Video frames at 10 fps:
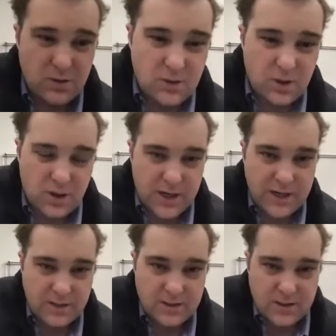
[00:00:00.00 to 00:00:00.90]
All
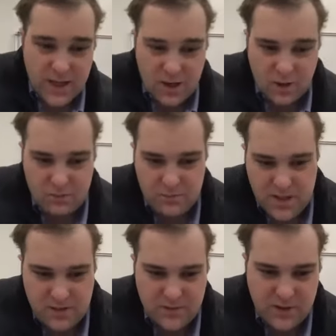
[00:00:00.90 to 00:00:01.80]
right, now
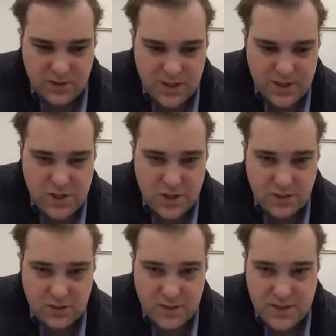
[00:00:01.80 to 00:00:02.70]
minute
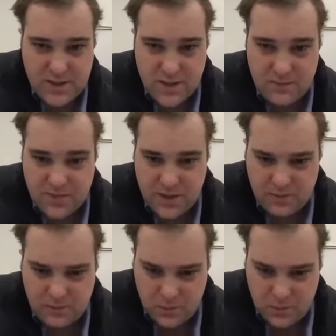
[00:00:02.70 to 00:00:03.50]
ventilation is something